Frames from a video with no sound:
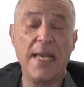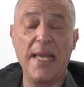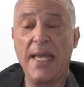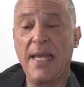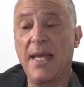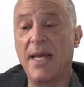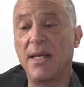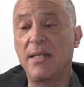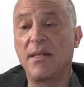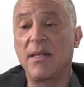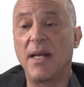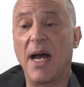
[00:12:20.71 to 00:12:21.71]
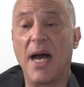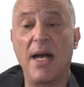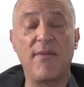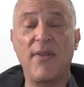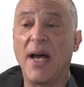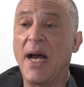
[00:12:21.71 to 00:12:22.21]
And
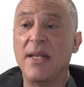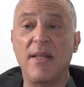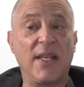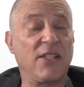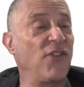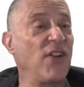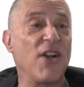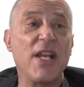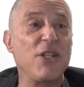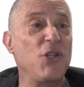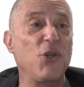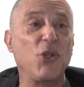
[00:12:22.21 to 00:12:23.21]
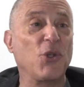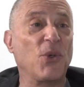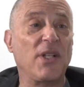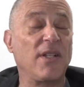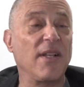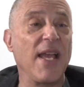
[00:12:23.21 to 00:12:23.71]
that's very
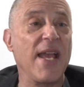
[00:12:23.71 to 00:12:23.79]
unusual,